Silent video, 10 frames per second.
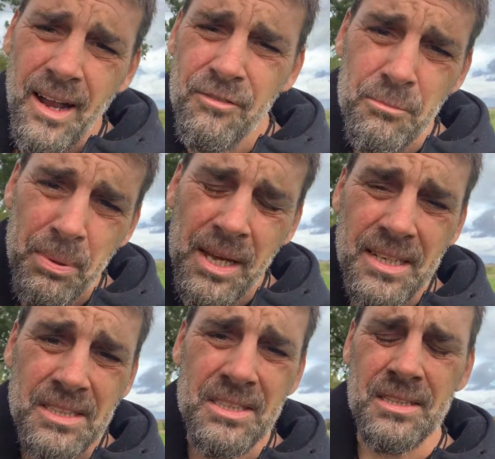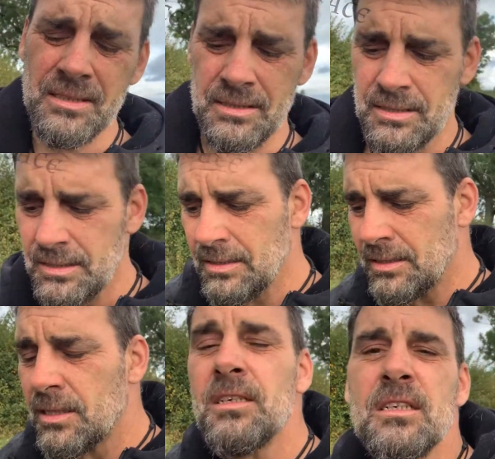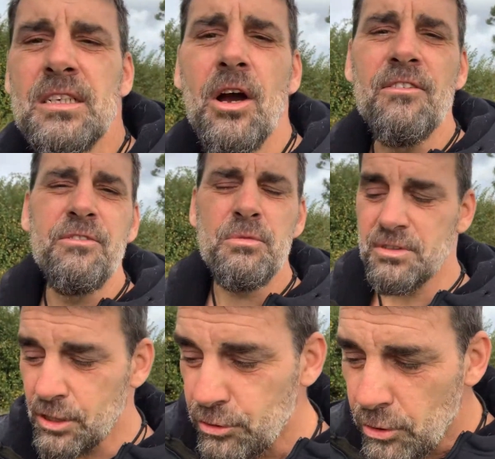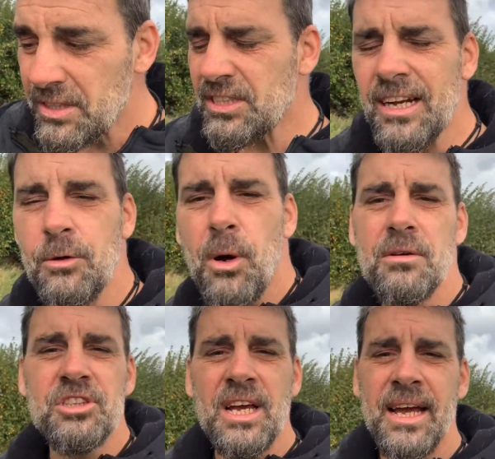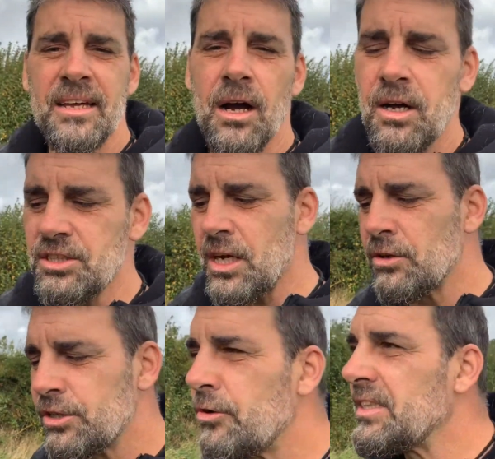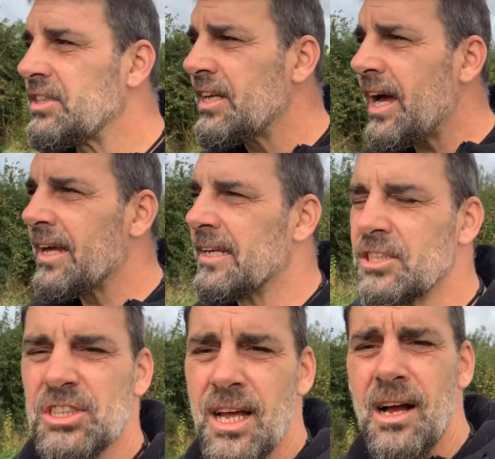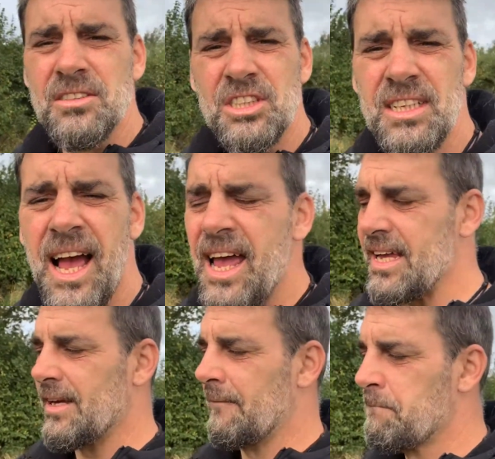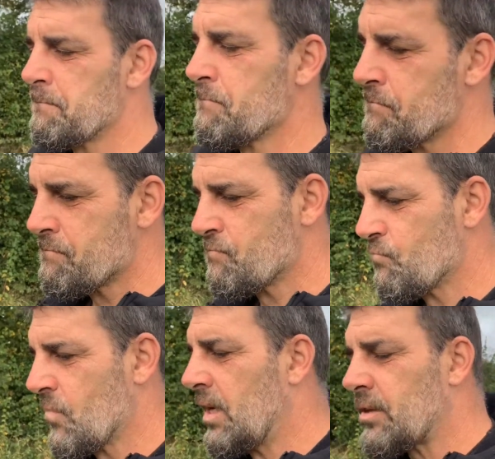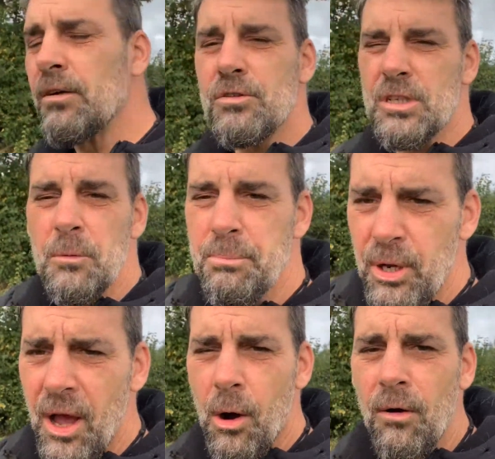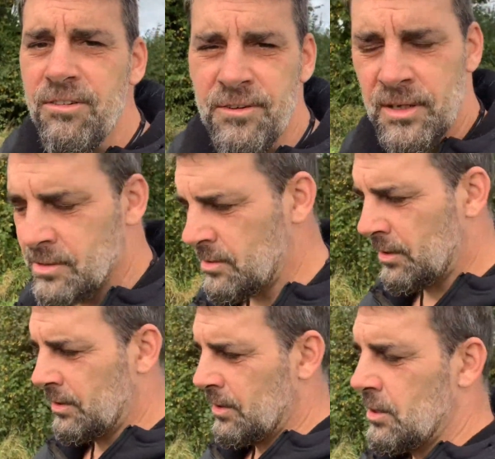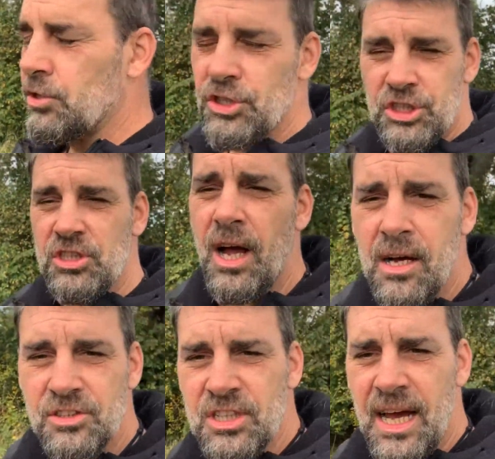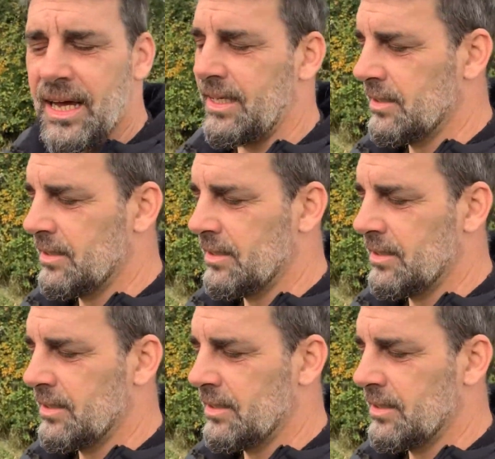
Love and peace. Go and do exactly what I was saying, guys. Go and do it today. Start today. Don't put it off. Just start today.